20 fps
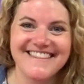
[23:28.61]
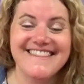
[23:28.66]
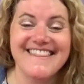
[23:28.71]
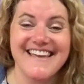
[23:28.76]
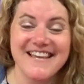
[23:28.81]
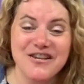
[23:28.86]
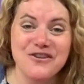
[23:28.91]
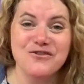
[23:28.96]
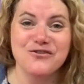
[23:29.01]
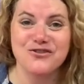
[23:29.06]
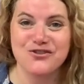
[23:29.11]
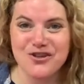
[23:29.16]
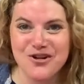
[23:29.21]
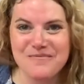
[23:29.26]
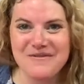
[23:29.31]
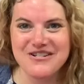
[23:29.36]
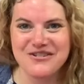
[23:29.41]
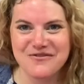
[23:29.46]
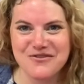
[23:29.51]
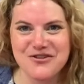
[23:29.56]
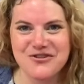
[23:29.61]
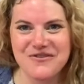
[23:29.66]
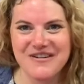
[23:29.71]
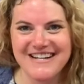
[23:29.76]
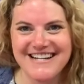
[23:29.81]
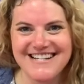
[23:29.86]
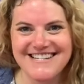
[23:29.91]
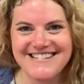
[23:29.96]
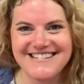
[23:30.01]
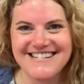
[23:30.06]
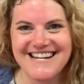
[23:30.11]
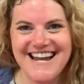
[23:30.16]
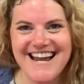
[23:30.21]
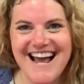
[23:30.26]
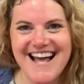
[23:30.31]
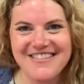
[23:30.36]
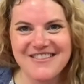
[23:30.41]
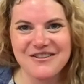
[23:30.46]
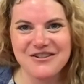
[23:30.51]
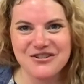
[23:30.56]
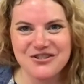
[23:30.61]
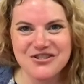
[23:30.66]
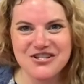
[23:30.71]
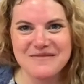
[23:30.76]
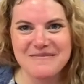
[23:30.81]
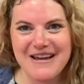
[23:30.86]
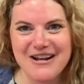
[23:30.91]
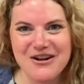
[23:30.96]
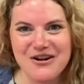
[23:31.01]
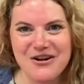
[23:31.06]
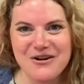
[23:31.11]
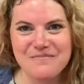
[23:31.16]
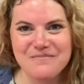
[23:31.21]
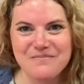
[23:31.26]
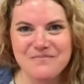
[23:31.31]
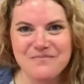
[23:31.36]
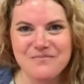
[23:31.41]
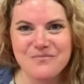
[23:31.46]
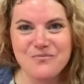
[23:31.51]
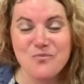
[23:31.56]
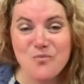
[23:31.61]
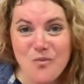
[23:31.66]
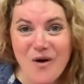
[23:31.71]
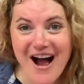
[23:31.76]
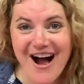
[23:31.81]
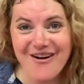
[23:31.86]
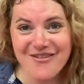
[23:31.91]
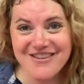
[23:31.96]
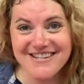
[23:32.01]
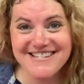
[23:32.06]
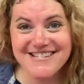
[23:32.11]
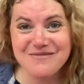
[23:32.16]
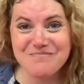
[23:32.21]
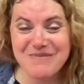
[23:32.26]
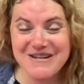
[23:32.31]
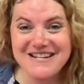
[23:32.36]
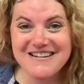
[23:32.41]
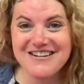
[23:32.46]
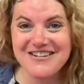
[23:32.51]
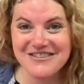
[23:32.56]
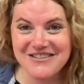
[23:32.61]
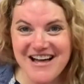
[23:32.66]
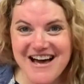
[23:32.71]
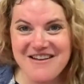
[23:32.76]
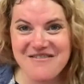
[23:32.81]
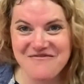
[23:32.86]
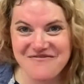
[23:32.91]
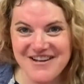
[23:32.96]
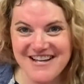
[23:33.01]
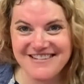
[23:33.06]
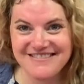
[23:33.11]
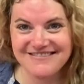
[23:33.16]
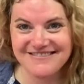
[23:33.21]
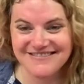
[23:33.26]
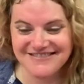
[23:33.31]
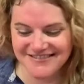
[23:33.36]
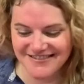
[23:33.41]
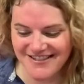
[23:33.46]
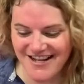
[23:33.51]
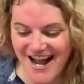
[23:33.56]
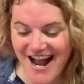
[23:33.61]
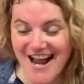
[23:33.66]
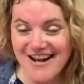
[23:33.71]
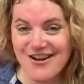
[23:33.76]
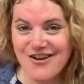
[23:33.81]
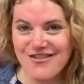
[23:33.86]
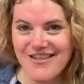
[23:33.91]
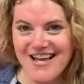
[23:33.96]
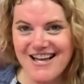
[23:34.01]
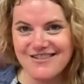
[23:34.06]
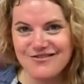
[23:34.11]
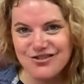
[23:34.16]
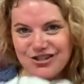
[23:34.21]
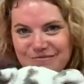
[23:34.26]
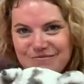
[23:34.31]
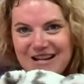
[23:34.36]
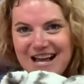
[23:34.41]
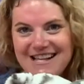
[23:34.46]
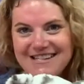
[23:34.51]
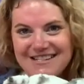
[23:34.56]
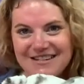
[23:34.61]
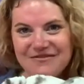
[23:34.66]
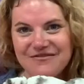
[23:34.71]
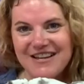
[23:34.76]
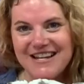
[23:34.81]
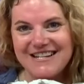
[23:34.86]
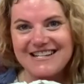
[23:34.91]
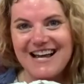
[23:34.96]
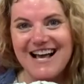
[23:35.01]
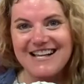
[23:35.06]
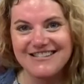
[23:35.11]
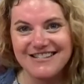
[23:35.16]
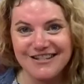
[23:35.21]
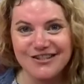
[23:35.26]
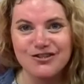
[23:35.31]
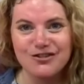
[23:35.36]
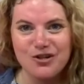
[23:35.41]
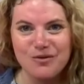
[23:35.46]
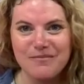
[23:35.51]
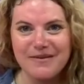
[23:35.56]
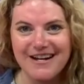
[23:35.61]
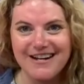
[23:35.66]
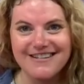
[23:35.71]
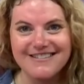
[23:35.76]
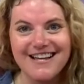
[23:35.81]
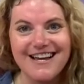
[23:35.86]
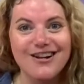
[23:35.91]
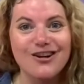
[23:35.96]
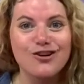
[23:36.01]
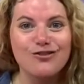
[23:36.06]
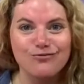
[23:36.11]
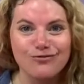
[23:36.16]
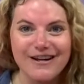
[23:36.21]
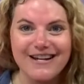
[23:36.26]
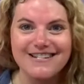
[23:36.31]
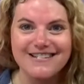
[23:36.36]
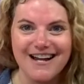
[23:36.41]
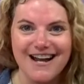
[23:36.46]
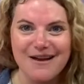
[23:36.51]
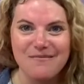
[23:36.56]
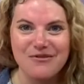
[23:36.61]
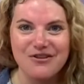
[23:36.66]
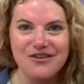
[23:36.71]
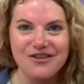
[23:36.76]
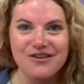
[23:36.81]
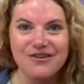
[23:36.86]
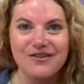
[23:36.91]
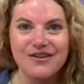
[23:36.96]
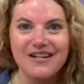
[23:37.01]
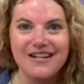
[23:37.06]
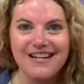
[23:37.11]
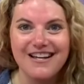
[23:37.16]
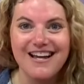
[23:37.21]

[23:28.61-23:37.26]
Thank you so much for joining us today at the Little Gym at Home. Wow, this has been a lot of fun. I know that Gymnastic Fantastic Little Bears had a great time with you,